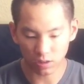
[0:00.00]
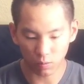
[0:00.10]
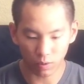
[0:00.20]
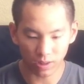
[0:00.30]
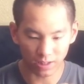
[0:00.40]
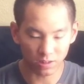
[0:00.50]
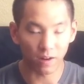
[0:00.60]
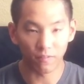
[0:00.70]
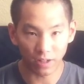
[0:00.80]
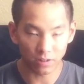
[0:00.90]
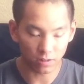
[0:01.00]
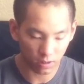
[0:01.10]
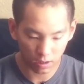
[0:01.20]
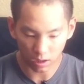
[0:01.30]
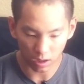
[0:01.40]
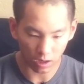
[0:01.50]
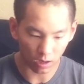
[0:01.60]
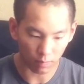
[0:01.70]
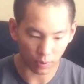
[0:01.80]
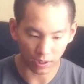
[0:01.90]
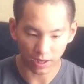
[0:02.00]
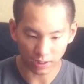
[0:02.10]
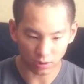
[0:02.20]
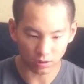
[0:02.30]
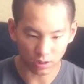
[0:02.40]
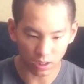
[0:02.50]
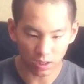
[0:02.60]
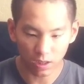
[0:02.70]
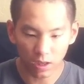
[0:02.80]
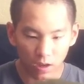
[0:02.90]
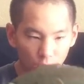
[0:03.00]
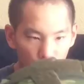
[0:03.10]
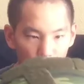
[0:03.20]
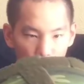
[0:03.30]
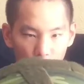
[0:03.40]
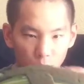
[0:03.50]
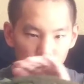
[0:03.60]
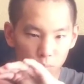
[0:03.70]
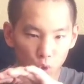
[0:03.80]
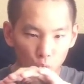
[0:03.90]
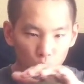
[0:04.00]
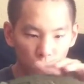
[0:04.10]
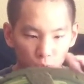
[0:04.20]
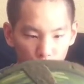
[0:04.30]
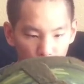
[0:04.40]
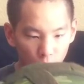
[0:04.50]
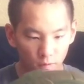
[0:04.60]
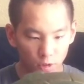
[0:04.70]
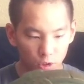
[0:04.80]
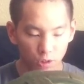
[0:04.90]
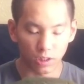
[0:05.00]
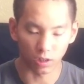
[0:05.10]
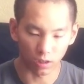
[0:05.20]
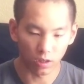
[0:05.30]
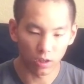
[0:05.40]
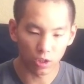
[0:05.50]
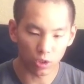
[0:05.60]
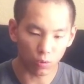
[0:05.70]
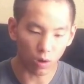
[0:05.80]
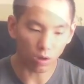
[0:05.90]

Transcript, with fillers: is the one that's not vented, but as you can see, very beautiful curvature here. You